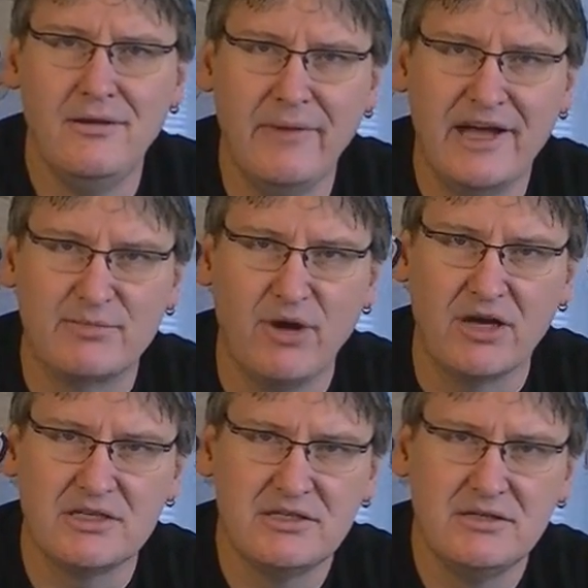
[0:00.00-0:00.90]

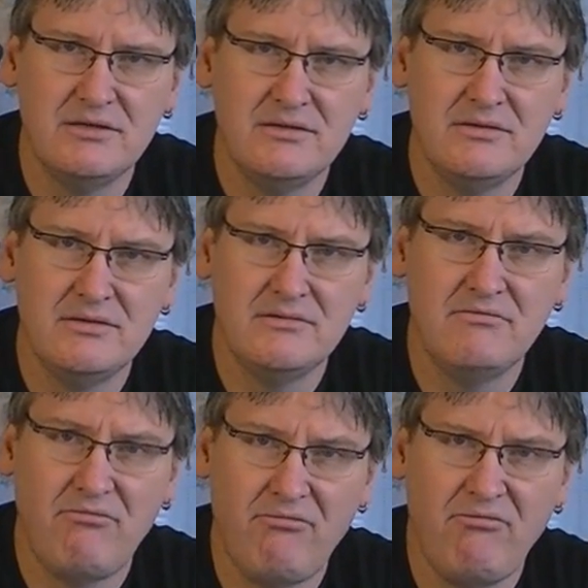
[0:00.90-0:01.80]
Matchbox.
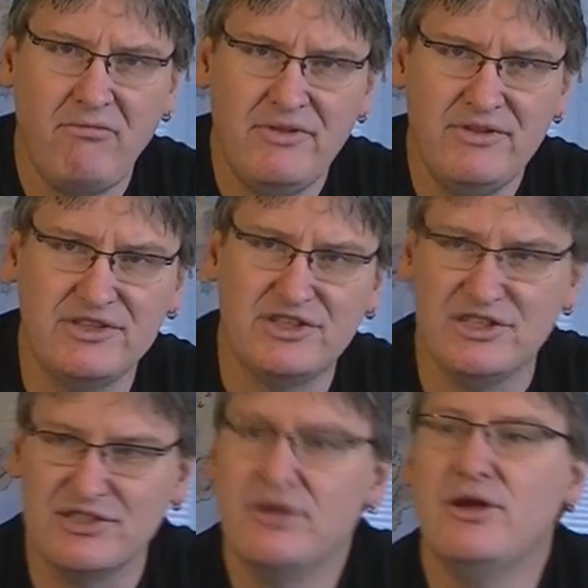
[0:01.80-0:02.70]
This
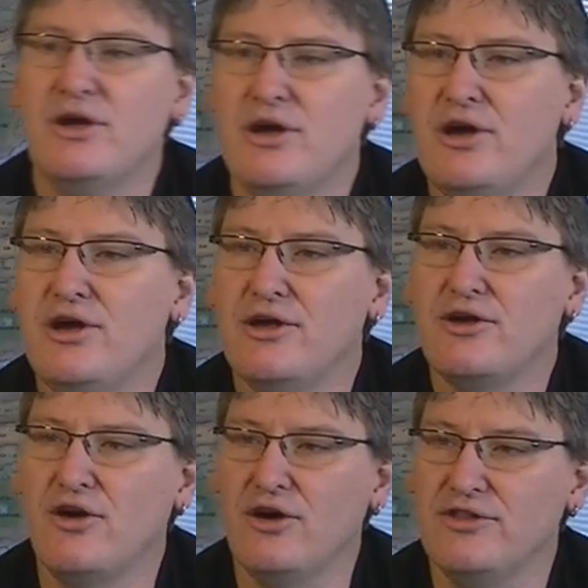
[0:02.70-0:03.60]
is
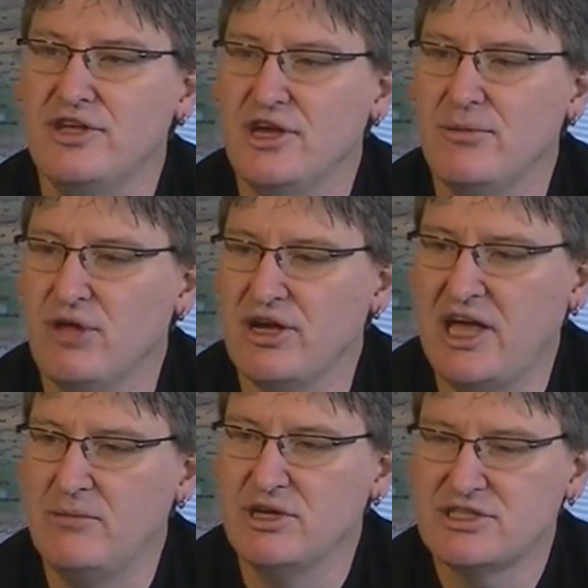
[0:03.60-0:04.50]
called the
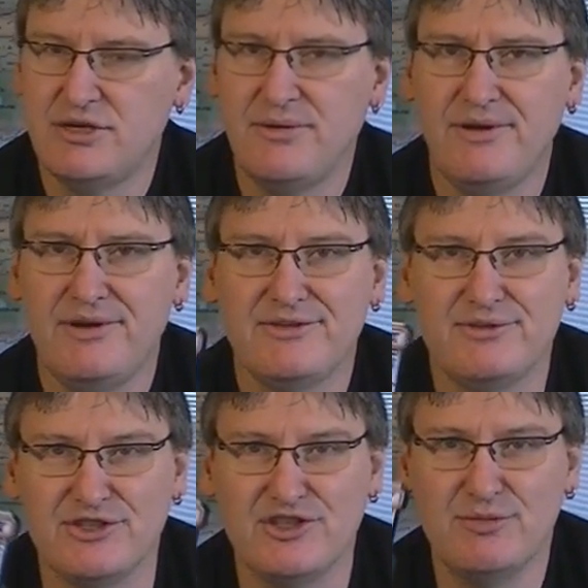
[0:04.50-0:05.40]
Blockade Buster.
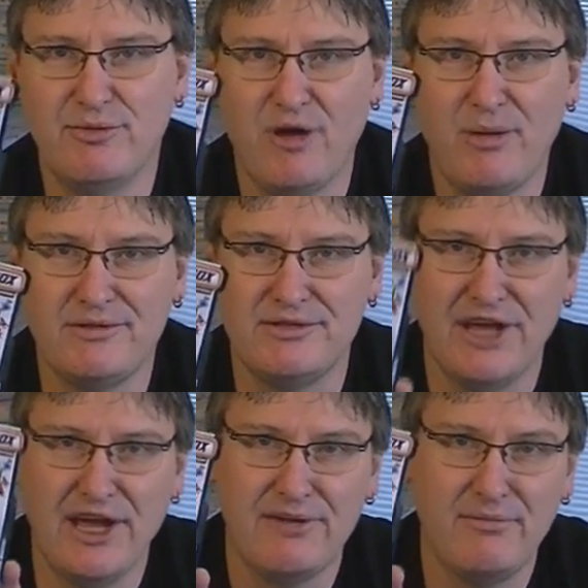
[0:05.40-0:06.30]
This was a super popular
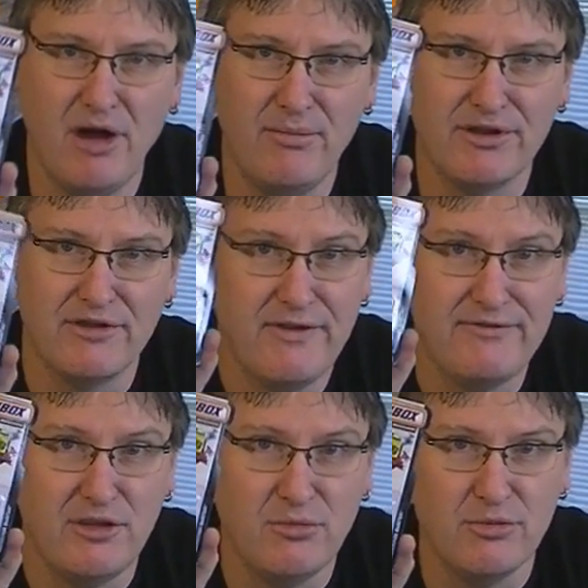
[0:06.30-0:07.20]
tank among the
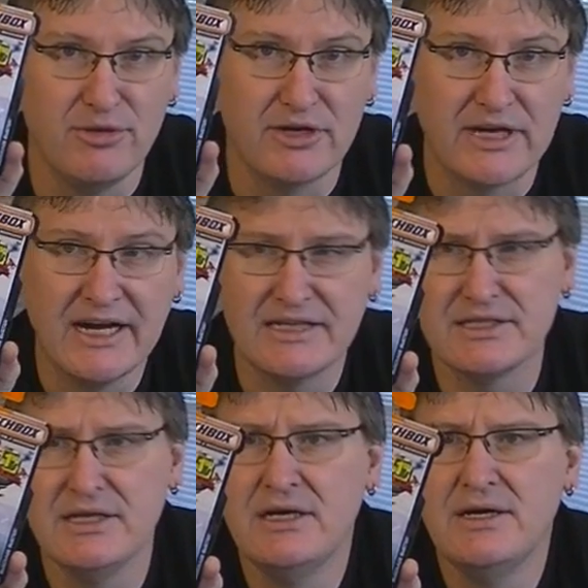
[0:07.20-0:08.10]
15mm guys.